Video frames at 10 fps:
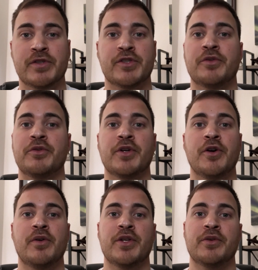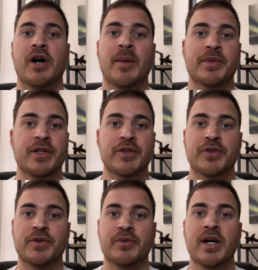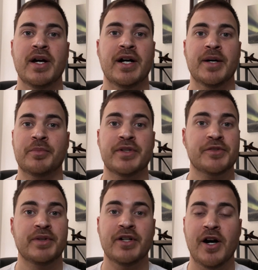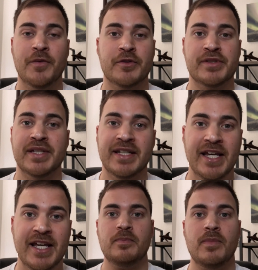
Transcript: So you go and you opt into pre-screened offers today.